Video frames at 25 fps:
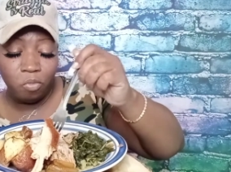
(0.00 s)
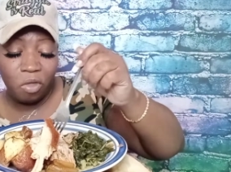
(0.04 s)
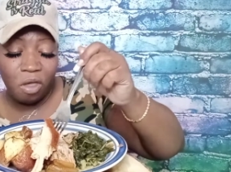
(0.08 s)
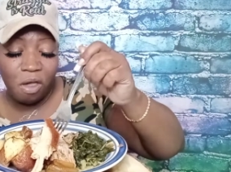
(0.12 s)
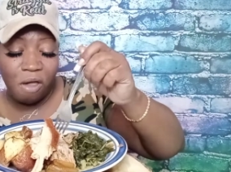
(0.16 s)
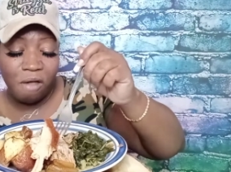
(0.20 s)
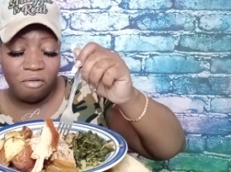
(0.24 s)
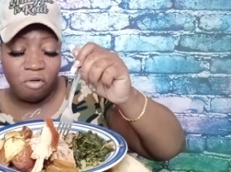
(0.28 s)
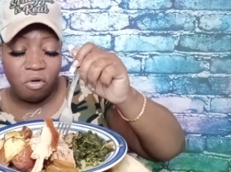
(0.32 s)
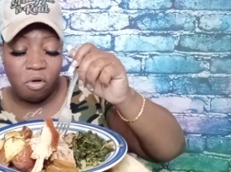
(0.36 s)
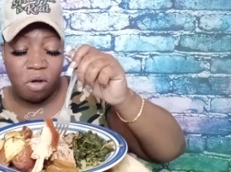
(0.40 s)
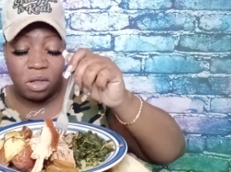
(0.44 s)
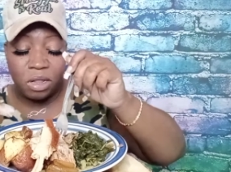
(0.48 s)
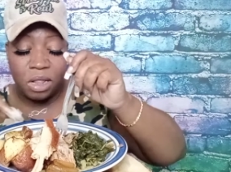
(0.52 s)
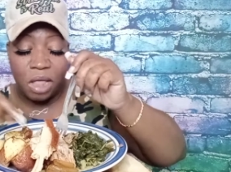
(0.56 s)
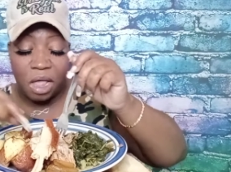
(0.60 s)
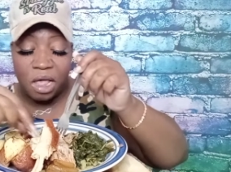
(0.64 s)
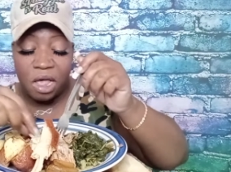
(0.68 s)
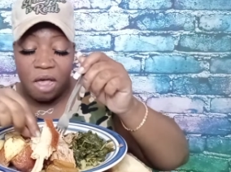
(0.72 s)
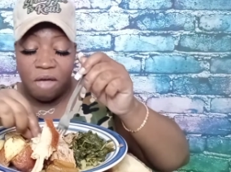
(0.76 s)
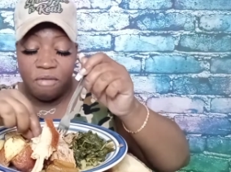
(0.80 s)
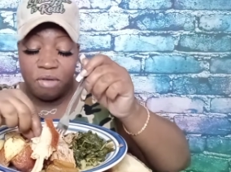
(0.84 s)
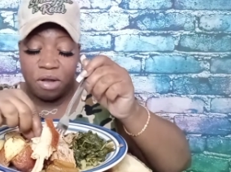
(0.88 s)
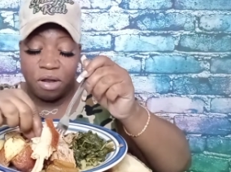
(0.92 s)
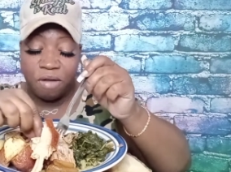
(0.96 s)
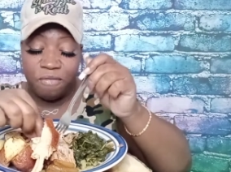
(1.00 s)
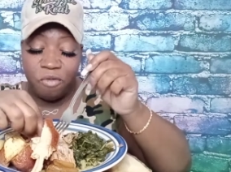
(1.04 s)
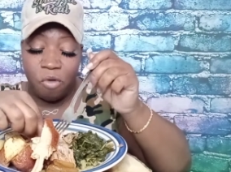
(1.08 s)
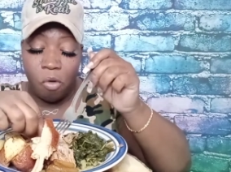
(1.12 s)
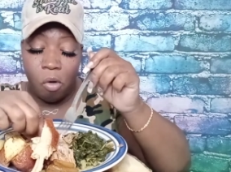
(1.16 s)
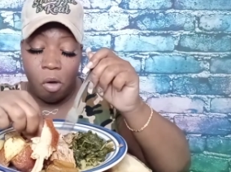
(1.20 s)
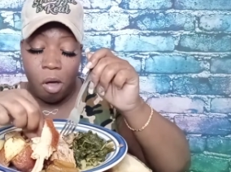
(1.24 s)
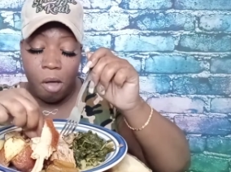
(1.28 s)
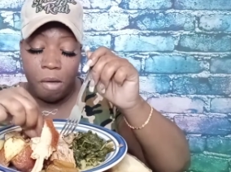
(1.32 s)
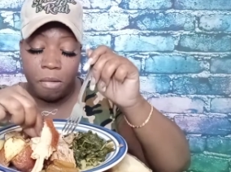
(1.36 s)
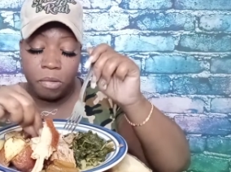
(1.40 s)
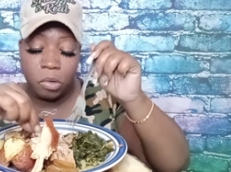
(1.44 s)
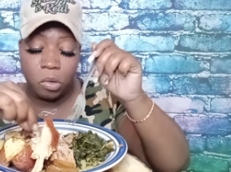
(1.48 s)
Of course, I covered it in
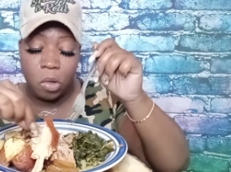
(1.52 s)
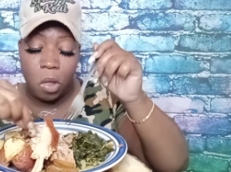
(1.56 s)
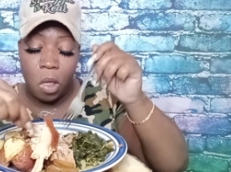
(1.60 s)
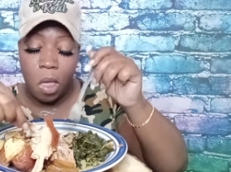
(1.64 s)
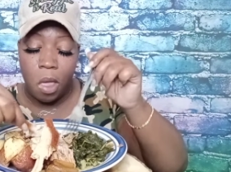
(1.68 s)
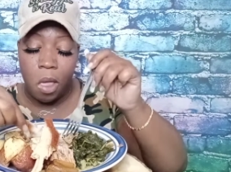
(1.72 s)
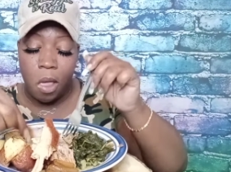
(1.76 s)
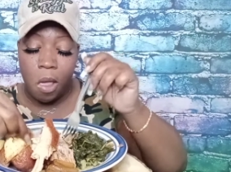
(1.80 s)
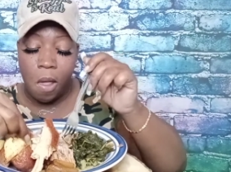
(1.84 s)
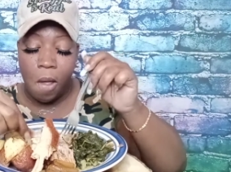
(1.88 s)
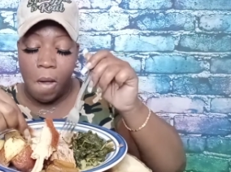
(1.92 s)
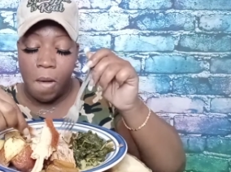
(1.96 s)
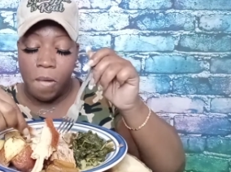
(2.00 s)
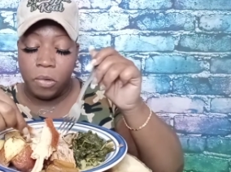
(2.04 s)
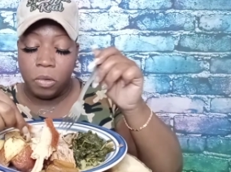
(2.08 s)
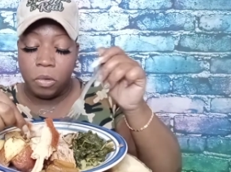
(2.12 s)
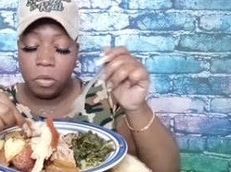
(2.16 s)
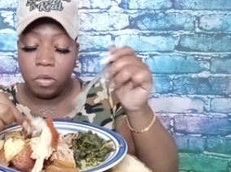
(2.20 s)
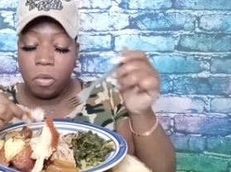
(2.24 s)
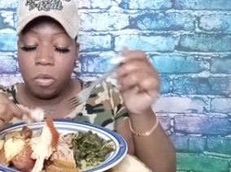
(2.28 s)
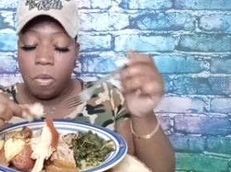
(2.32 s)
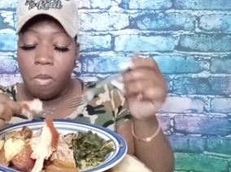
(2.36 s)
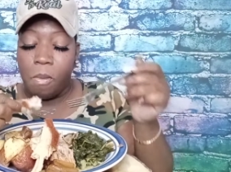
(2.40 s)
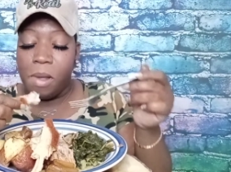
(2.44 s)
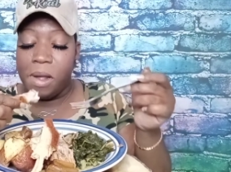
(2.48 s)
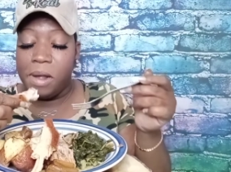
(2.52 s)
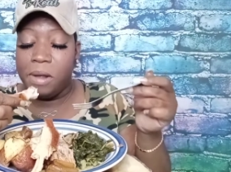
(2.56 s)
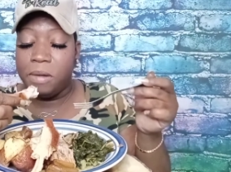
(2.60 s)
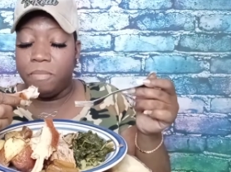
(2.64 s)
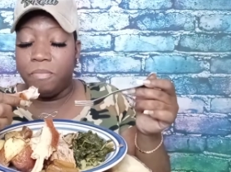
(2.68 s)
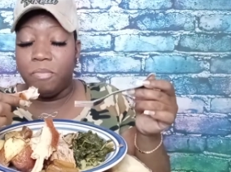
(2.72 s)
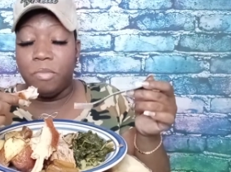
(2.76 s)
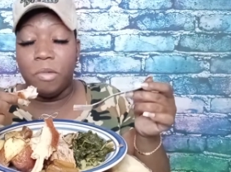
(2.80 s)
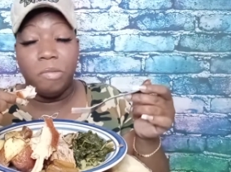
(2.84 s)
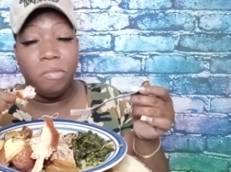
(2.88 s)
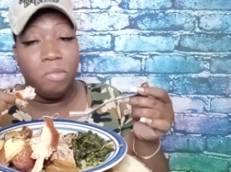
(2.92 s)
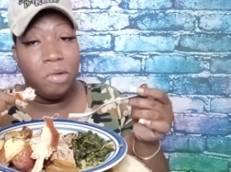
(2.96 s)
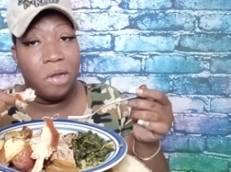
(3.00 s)
foil. But
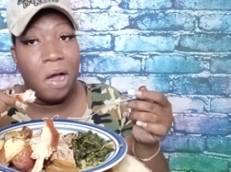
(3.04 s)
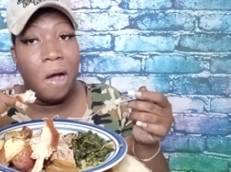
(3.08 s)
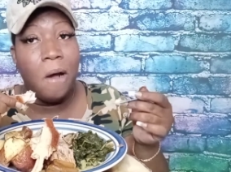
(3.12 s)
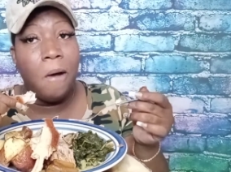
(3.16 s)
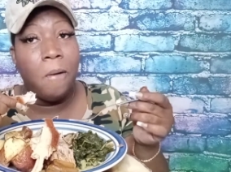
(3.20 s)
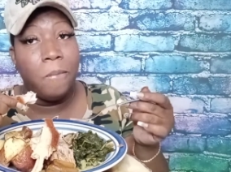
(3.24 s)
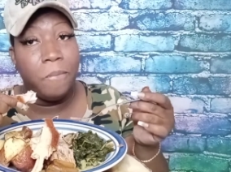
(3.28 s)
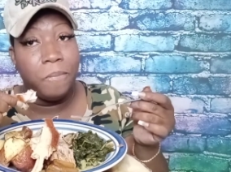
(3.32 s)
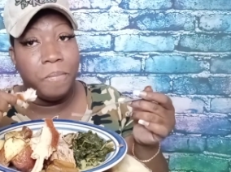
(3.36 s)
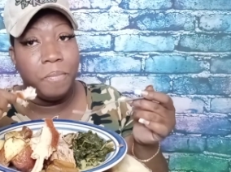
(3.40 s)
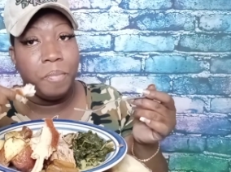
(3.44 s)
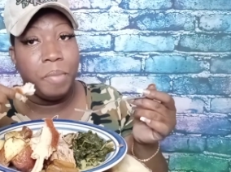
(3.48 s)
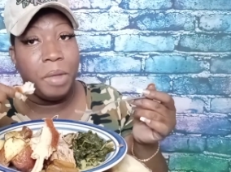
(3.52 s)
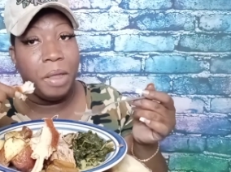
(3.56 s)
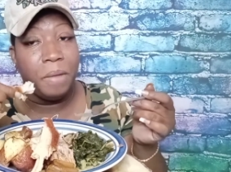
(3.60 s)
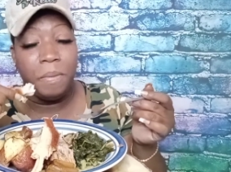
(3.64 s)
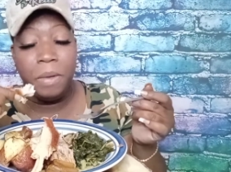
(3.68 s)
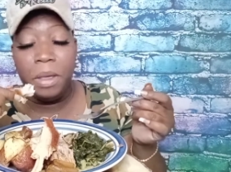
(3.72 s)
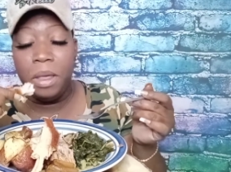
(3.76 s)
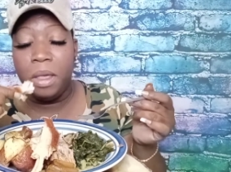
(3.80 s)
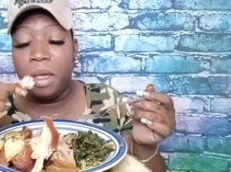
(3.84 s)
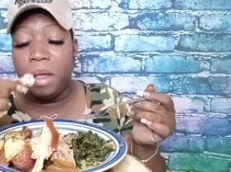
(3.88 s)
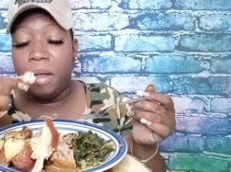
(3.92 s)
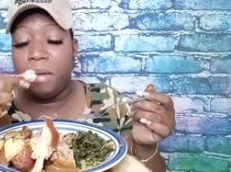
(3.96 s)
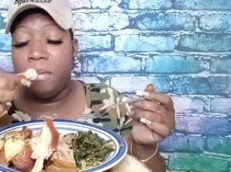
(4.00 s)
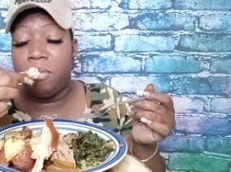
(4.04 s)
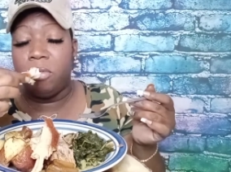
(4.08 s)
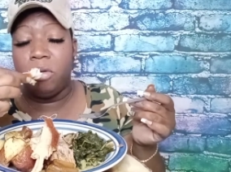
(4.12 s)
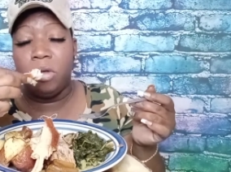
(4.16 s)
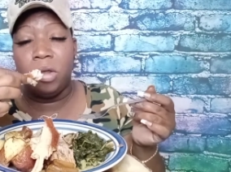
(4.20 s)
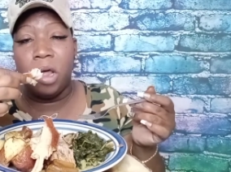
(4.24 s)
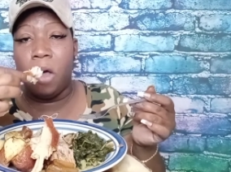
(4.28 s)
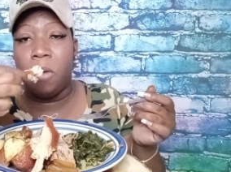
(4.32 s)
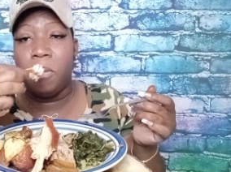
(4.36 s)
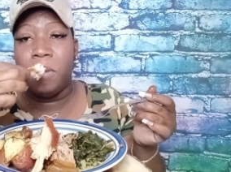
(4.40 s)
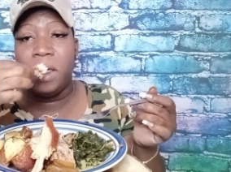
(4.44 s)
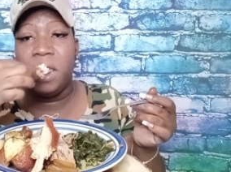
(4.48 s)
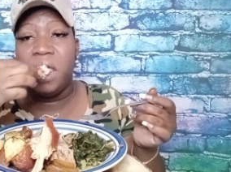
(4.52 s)
don't be peeking.
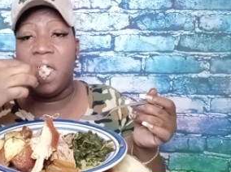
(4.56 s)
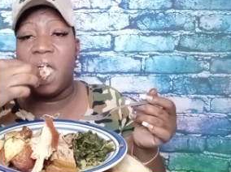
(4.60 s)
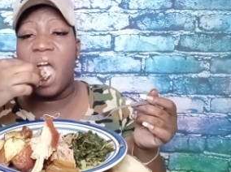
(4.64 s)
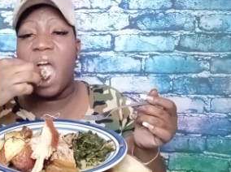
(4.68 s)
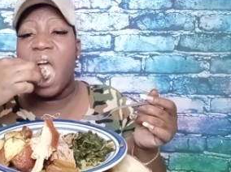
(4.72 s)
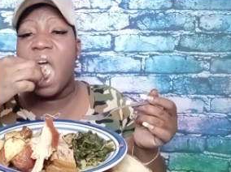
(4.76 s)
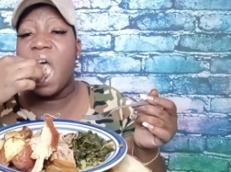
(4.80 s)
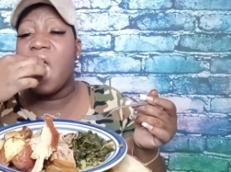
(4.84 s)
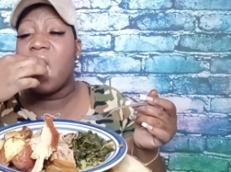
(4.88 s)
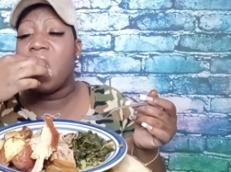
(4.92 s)
Don't peek.